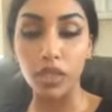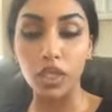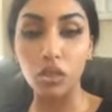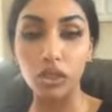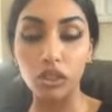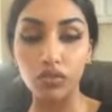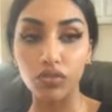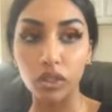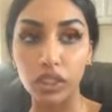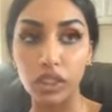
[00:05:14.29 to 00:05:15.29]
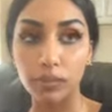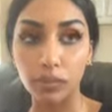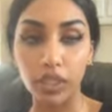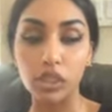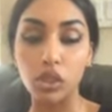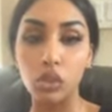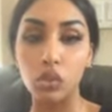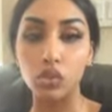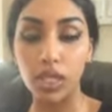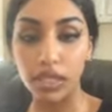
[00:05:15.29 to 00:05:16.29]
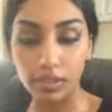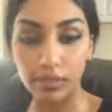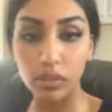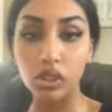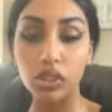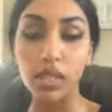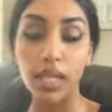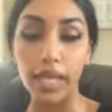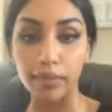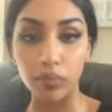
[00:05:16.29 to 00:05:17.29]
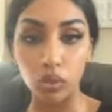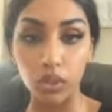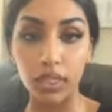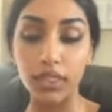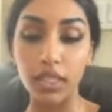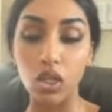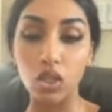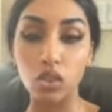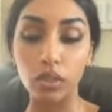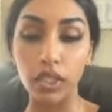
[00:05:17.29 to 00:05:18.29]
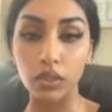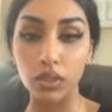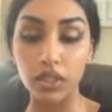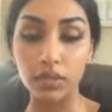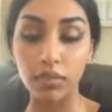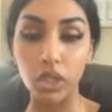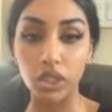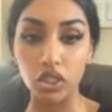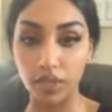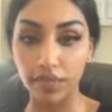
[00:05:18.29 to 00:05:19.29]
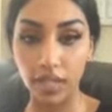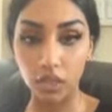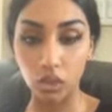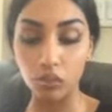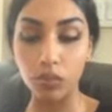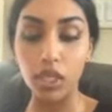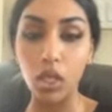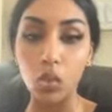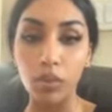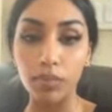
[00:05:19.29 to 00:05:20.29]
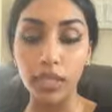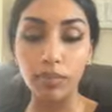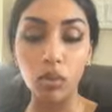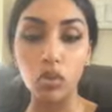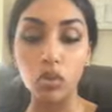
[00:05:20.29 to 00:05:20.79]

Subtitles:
in order for it to spread to customers, employees, and also increase the market share value. When people